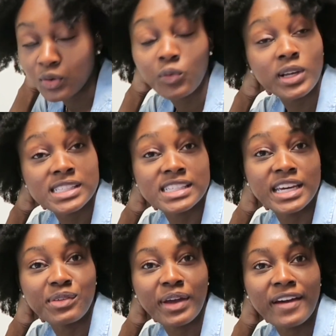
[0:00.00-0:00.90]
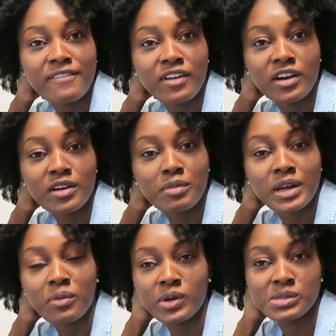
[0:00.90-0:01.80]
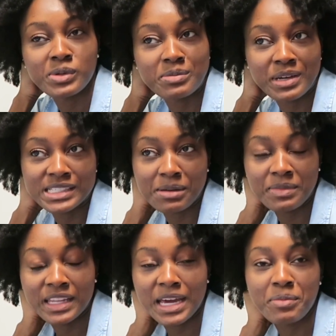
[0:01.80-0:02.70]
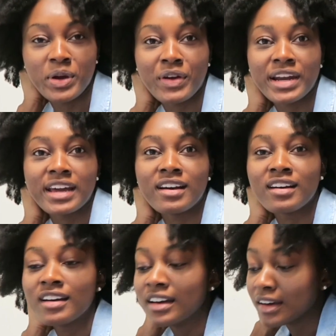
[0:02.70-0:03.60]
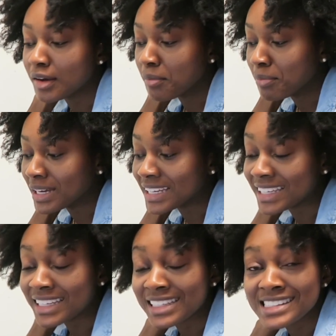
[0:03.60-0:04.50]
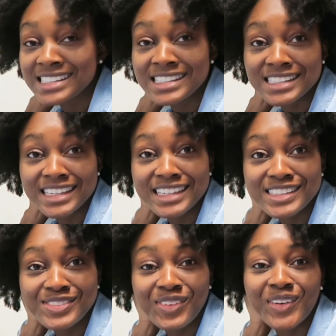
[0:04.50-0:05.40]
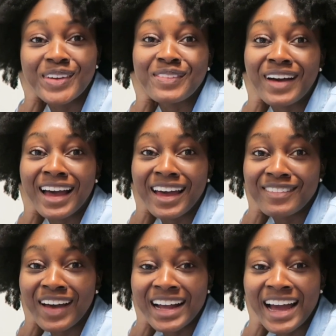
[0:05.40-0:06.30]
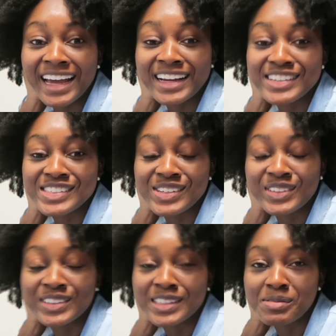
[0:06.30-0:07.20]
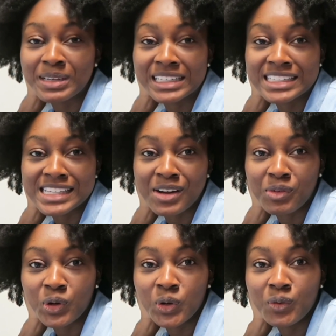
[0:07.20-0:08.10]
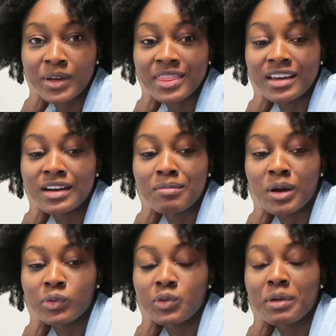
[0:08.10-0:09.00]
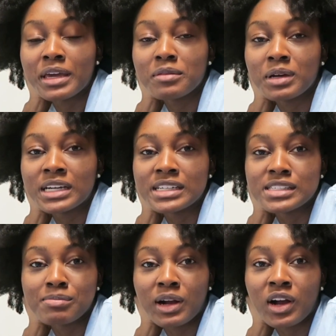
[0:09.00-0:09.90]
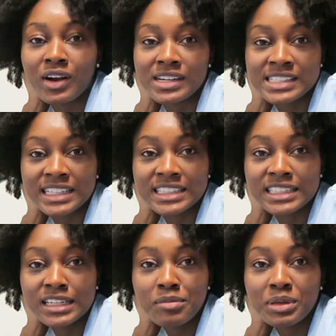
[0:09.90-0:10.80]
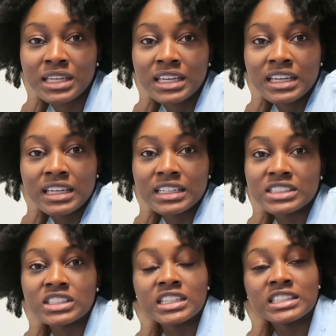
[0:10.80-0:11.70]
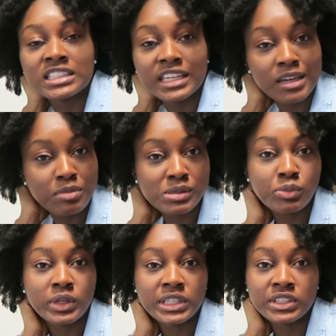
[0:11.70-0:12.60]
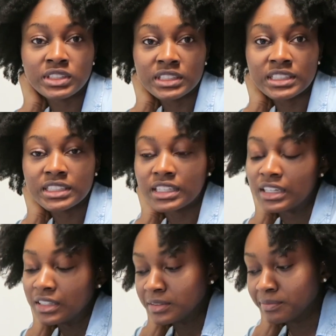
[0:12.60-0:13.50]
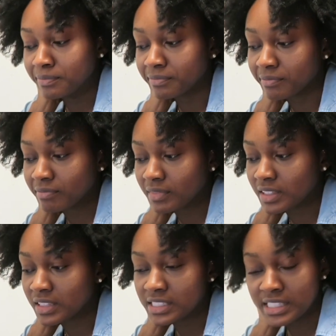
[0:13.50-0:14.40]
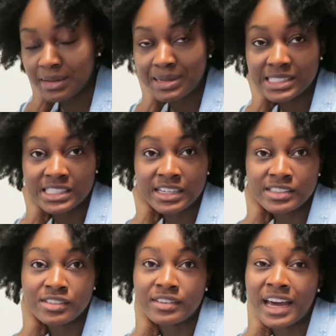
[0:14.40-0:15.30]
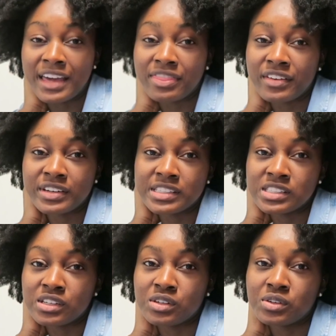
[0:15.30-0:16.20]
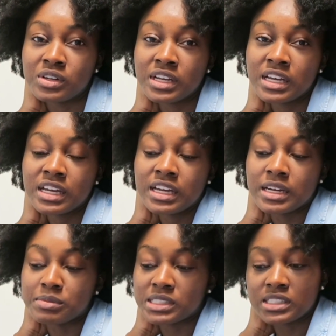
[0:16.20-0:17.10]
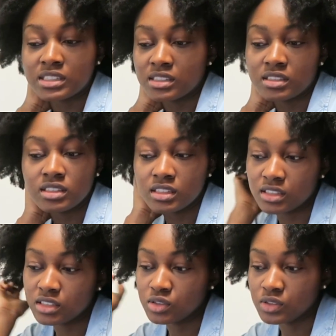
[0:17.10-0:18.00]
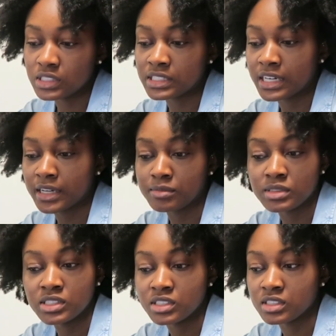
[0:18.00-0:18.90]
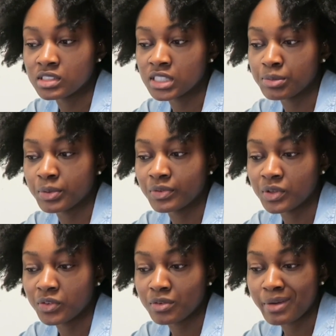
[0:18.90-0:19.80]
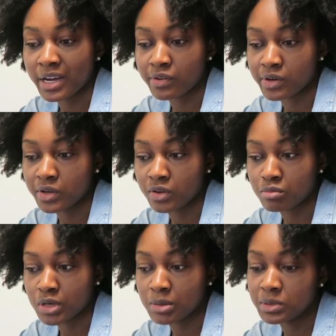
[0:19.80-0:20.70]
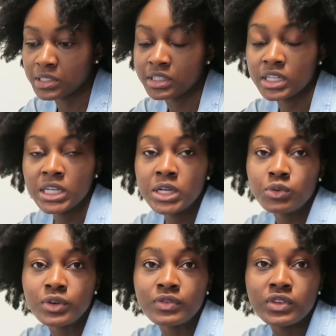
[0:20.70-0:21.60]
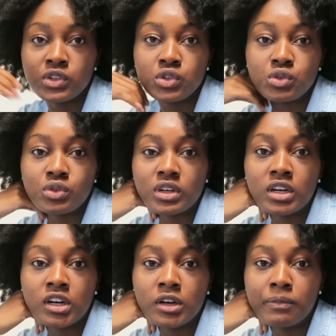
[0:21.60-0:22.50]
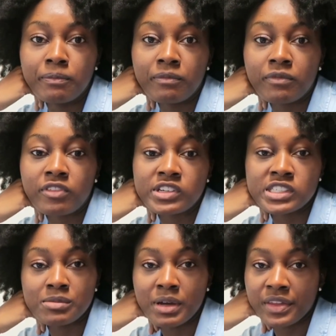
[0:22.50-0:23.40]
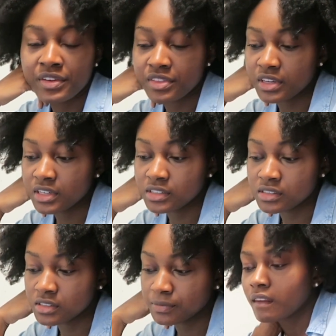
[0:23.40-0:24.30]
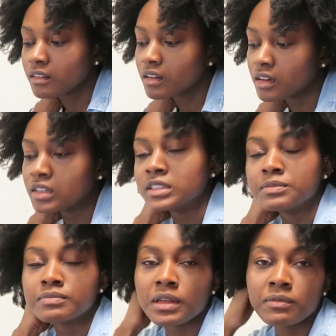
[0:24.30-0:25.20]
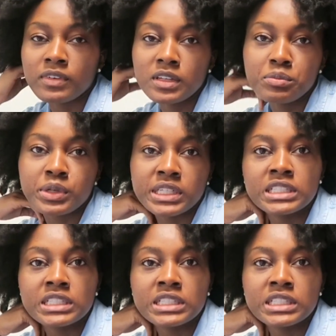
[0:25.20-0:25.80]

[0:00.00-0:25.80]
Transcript: Wednesday we have pharm and I'm whispering because I'm in the library right now. But it is 6.45. I got here so early because I rode with um, my roommate because my car is acting up and she gets to campus pretty early. Um, the exam doesn't start till 9.30, so I'm just gonna use this time to just keep reviewing for micro and probably review um, for some other things. Um, I'm feeling pretty